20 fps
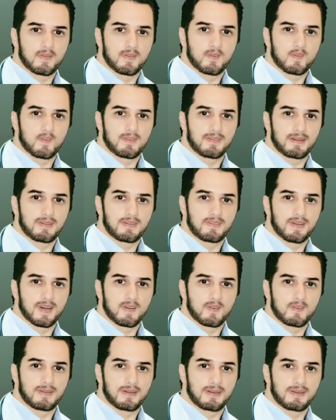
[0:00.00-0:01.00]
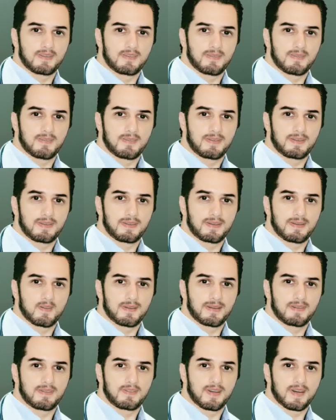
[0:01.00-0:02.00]
tools for example
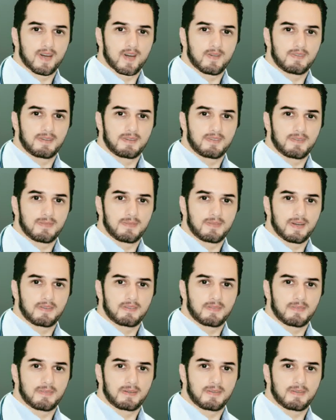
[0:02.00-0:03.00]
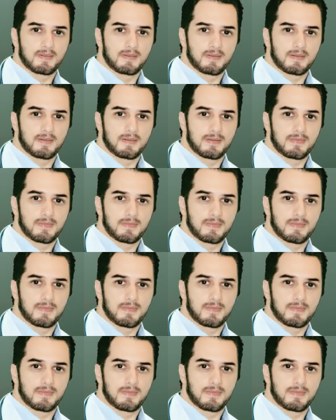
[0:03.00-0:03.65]
lasers to identify cavities.